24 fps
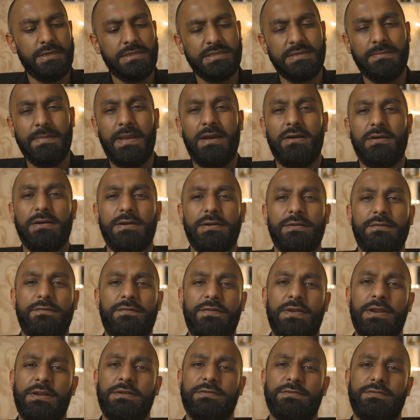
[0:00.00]
Smell Good
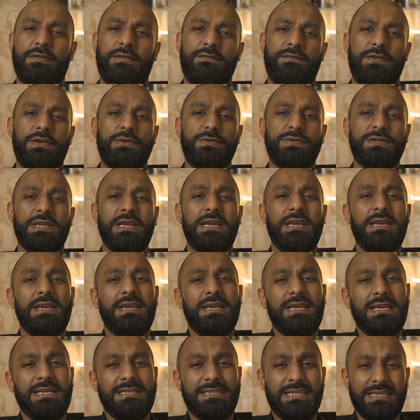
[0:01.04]
Fragrance Reviews.
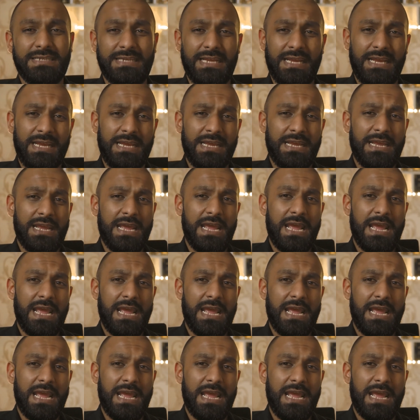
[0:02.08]
Today,